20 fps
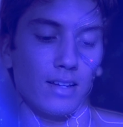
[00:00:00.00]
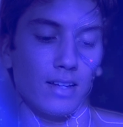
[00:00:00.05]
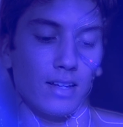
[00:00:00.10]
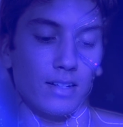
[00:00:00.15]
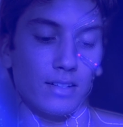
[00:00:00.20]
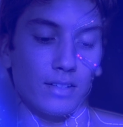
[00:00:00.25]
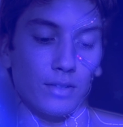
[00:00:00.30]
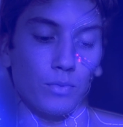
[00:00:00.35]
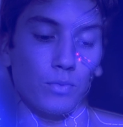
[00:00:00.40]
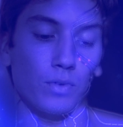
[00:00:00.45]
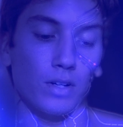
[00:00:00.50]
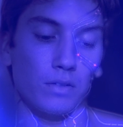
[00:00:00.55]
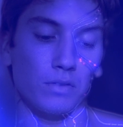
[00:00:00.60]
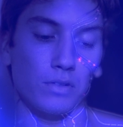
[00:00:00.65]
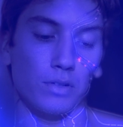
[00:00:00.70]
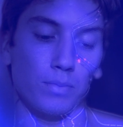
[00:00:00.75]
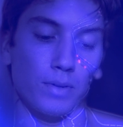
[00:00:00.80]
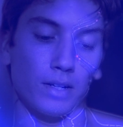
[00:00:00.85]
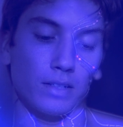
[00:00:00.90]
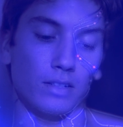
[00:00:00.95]
and is a
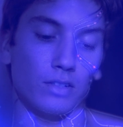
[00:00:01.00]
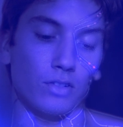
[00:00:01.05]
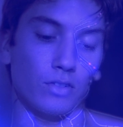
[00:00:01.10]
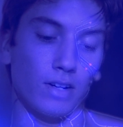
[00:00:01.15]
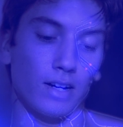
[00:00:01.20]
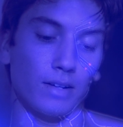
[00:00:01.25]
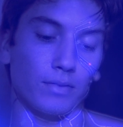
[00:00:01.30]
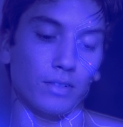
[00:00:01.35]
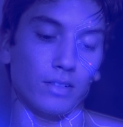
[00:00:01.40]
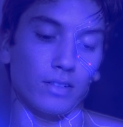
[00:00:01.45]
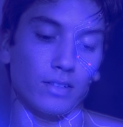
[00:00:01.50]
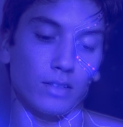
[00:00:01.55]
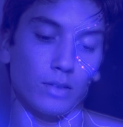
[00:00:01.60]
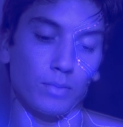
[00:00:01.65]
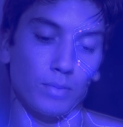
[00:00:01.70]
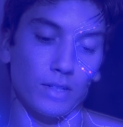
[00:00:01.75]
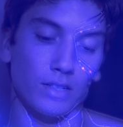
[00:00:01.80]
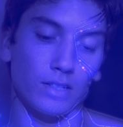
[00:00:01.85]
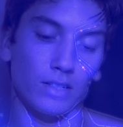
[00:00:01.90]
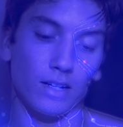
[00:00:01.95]
well-respected traveler and
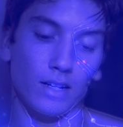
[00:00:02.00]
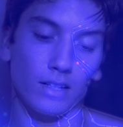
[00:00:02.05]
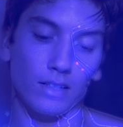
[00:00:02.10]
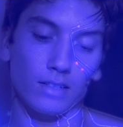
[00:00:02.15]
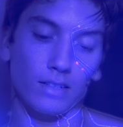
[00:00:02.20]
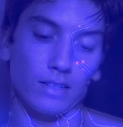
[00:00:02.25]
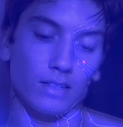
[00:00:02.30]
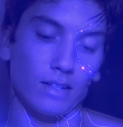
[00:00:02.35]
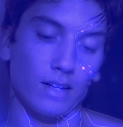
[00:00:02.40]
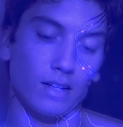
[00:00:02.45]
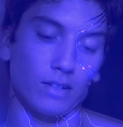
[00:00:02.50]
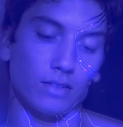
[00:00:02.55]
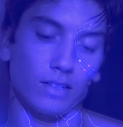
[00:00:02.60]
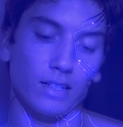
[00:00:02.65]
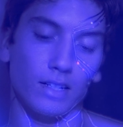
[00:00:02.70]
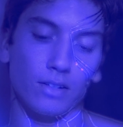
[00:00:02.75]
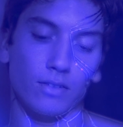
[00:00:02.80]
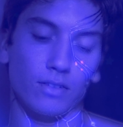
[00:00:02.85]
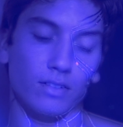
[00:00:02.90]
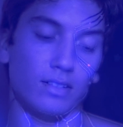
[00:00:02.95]
speciologist not
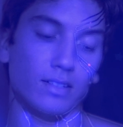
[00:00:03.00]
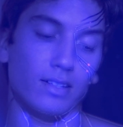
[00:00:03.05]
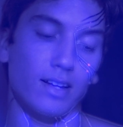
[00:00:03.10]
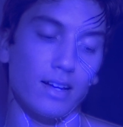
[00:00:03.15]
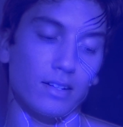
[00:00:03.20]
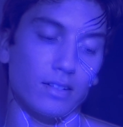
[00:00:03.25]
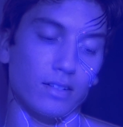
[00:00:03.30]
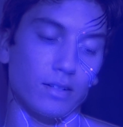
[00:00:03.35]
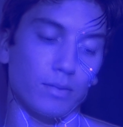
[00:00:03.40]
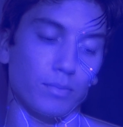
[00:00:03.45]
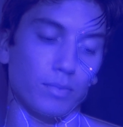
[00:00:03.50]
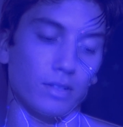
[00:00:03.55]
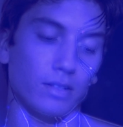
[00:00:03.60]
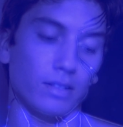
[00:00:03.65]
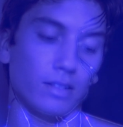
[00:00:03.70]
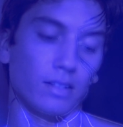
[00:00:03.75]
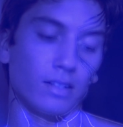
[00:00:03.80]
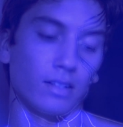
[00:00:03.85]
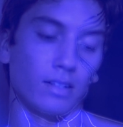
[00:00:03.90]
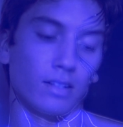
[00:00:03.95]
only here on STAZR,
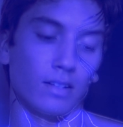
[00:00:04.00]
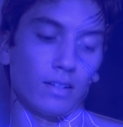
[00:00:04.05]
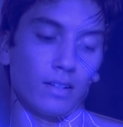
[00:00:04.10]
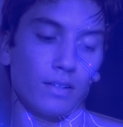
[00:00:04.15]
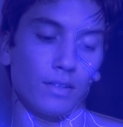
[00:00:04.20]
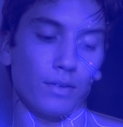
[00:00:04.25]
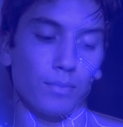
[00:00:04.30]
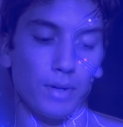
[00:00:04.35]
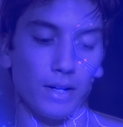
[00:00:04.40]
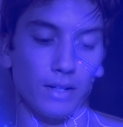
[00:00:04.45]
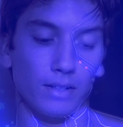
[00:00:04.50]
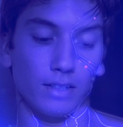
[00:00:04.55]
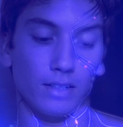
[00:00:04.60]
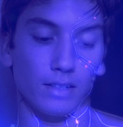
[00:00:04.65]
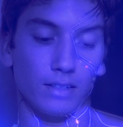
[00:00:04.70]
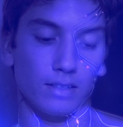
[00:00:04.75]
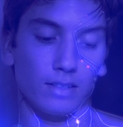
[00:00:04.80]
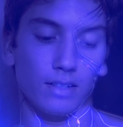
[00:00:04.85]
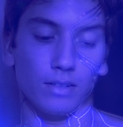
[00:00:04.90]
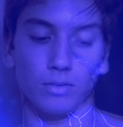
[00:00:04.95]
but apparently
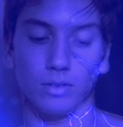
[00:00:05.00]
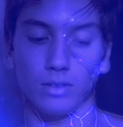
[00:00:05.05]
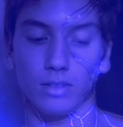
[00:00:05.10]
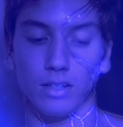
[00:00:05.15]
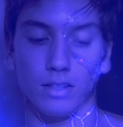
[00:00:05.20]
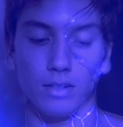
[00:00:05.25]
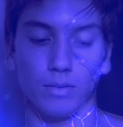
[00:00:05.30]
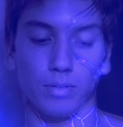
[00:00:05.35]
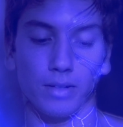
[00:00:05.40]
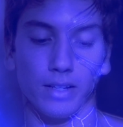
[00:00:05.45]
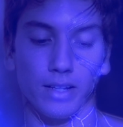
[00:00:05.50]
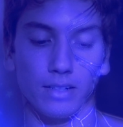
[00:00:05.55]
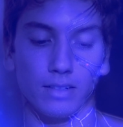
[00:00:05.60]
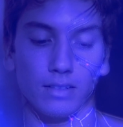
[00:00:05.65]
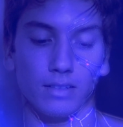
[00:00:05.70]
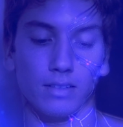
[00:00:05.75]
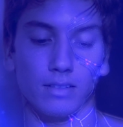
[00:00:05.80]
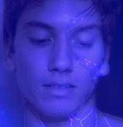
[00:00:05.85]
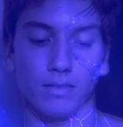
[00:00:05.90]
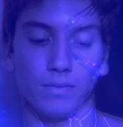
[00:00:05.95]
on several other
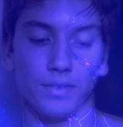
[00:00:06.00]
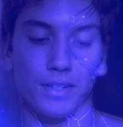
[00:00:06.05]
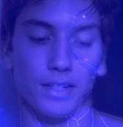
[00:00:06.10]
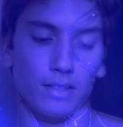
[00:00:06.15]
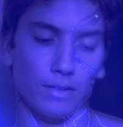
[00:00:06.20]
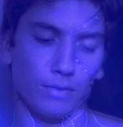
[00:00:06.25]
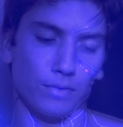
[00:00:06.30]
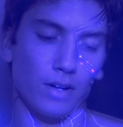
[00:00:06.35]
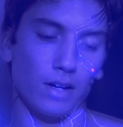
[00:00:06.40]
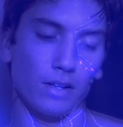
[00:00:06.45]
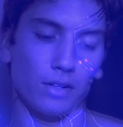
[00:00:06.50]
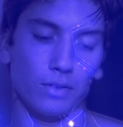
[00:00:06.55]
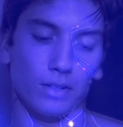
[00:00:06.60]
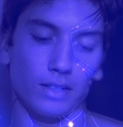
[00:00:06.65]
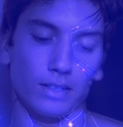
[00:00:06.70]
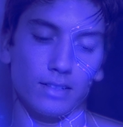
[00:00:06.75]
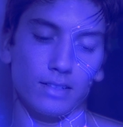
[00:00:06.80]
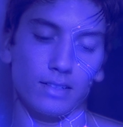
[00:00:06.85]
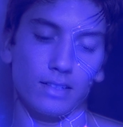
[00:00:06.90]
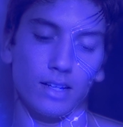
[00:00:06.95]
planets, has the
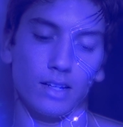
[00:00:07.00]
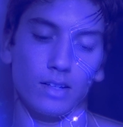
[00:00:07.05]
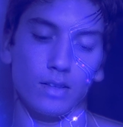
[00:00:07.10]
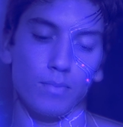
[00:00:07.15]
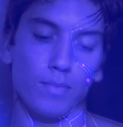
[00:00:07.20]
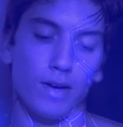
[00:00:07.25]
following to say on